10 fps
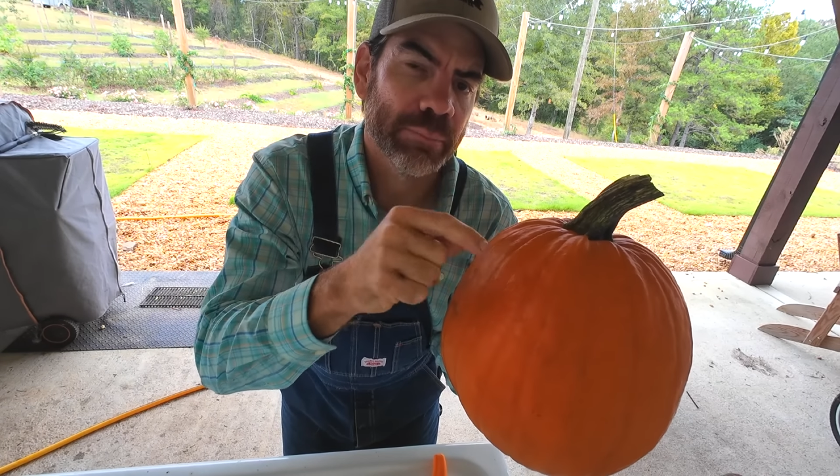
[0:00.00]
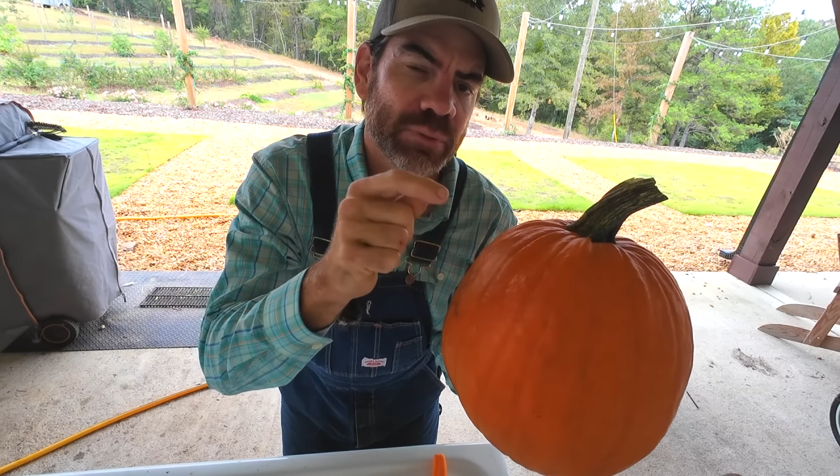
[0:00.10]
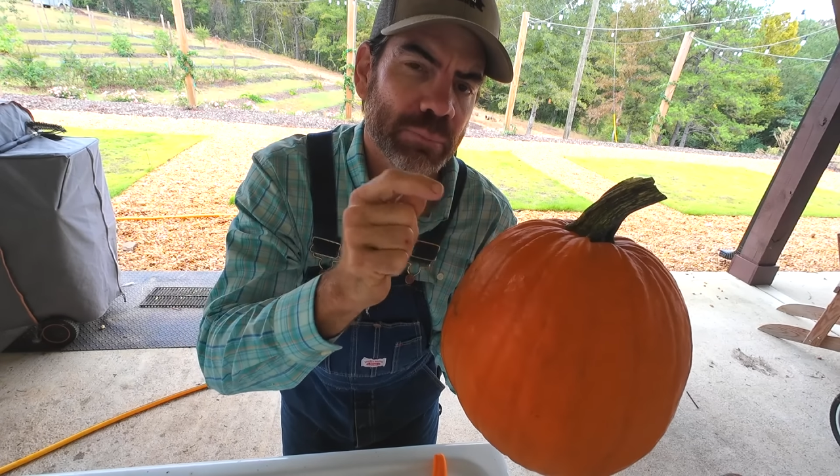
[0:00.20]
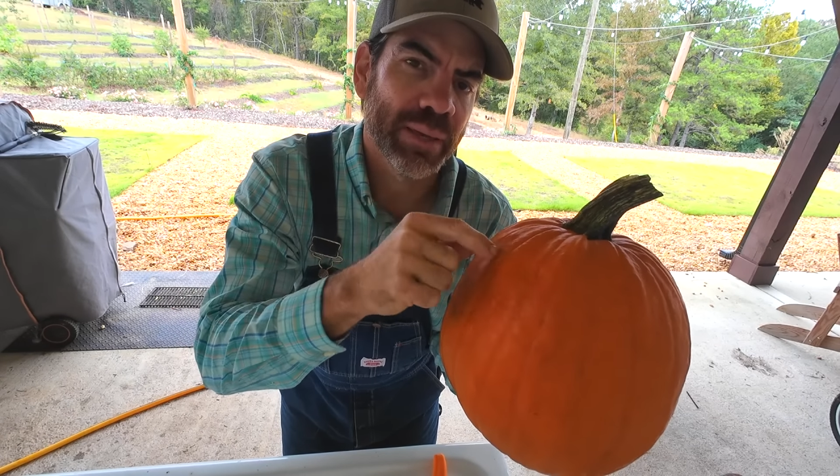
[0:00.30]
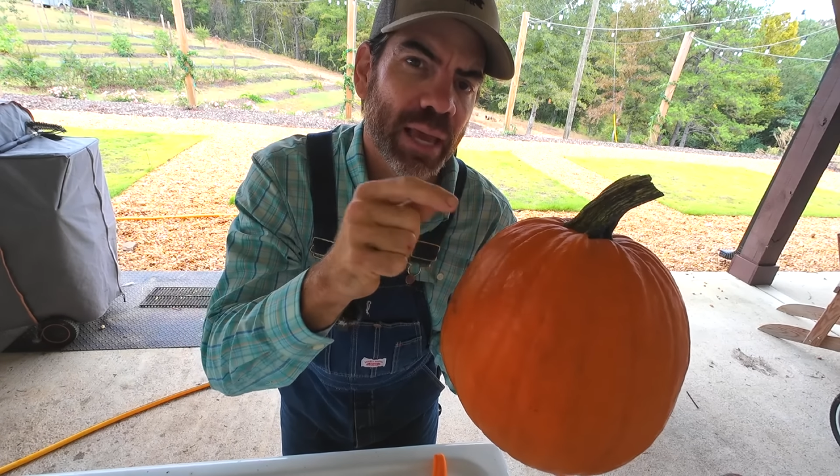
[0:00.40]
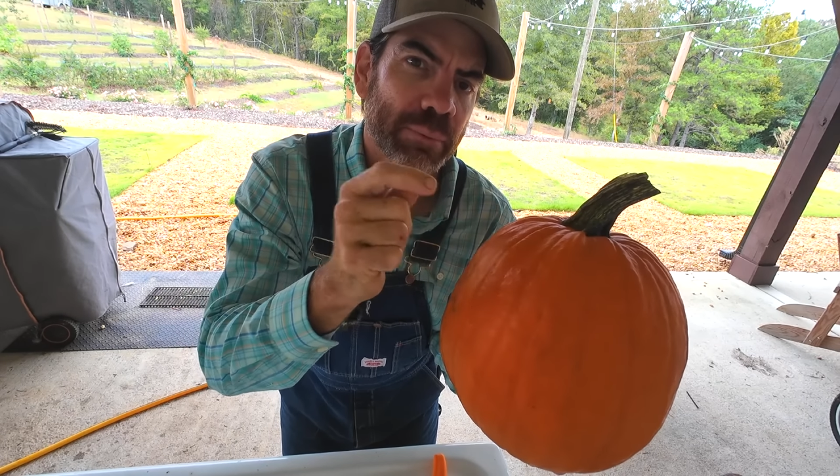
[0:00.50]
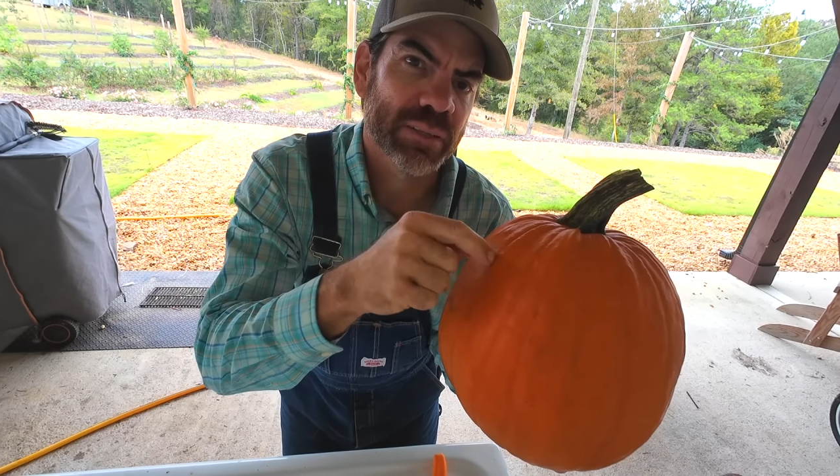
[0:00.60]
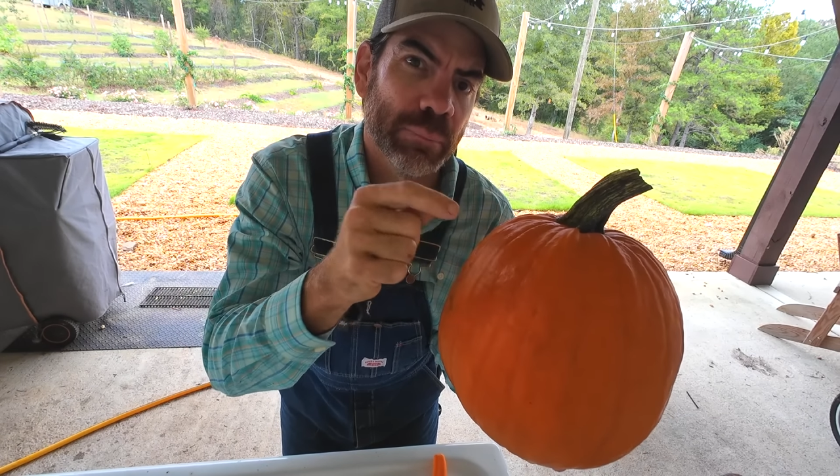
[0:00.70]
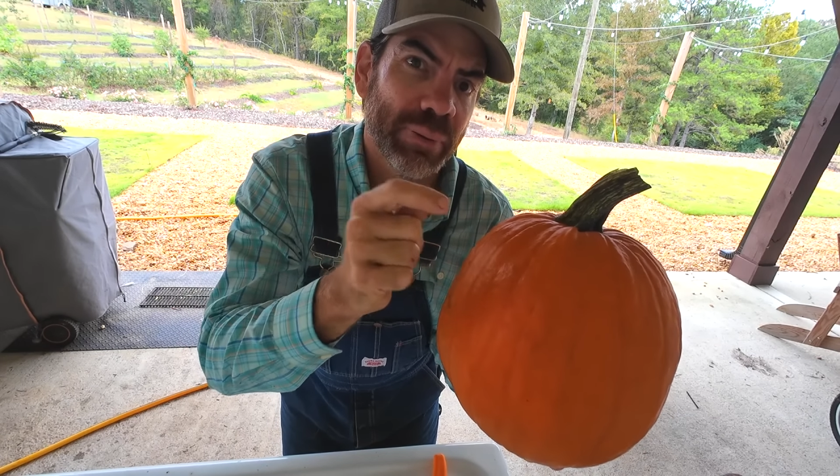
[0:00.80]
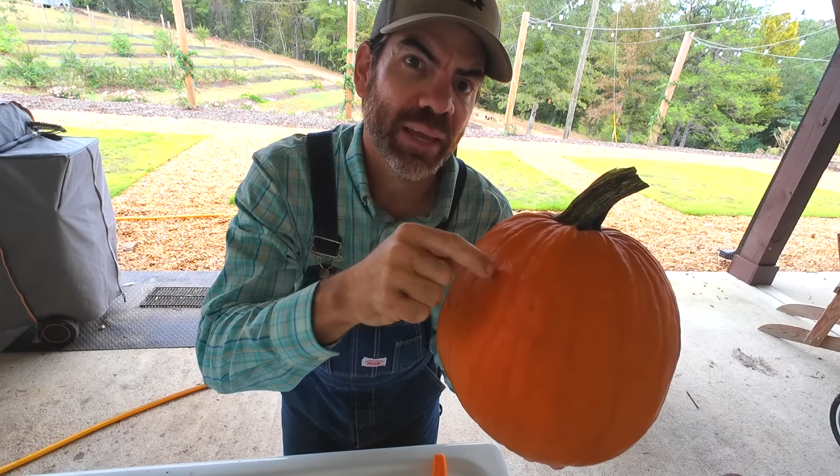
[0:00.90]
to be able
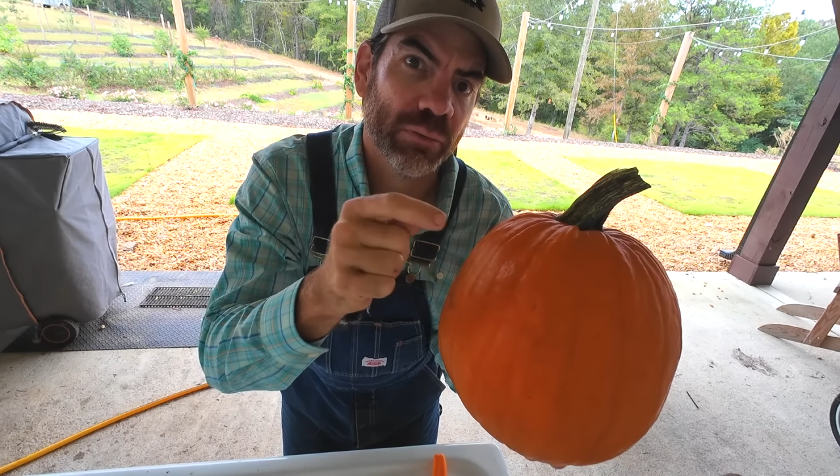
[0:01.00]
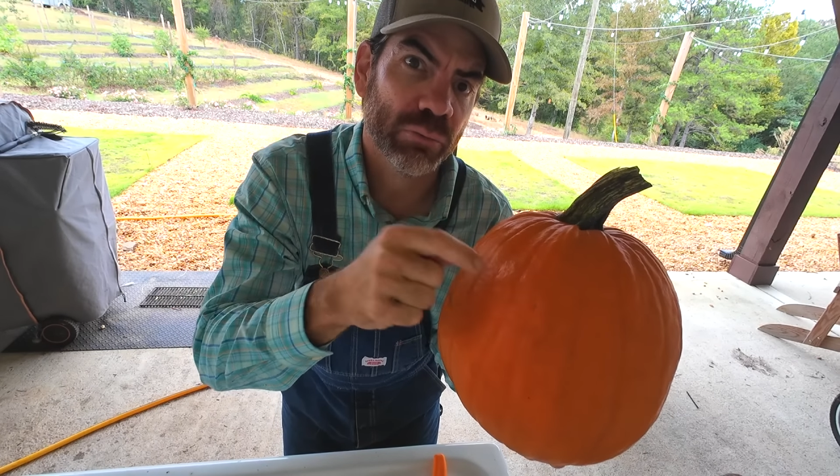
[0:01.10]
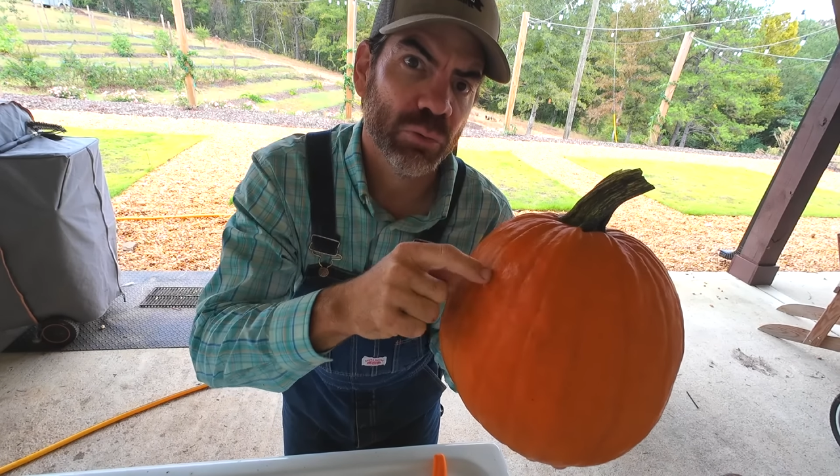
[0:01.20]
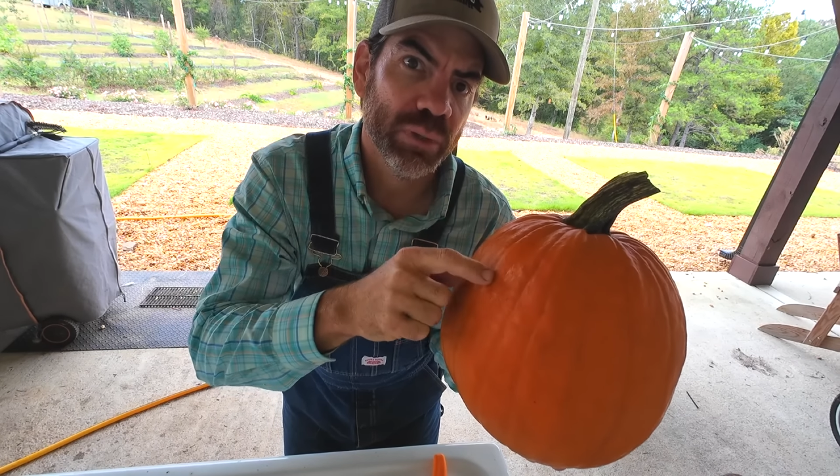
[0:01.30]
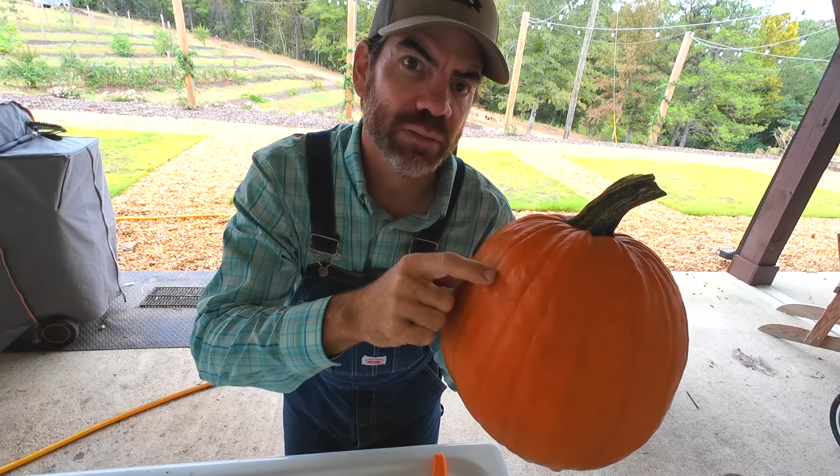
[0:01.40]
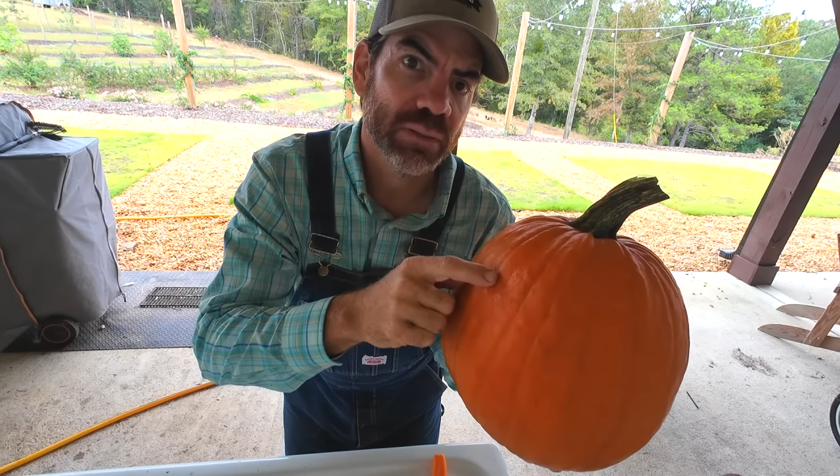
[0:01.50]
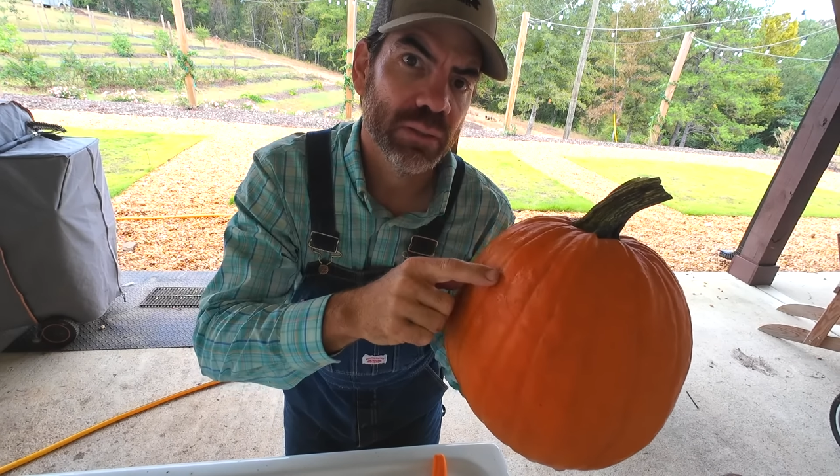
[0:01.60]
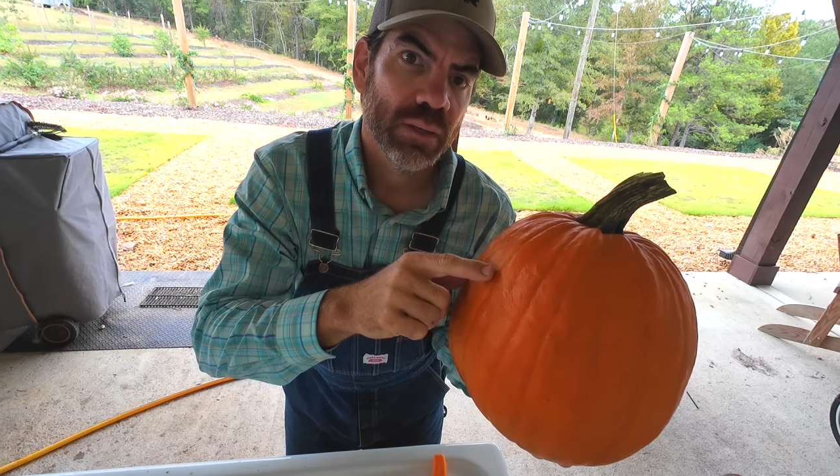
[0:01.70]
to pick through it.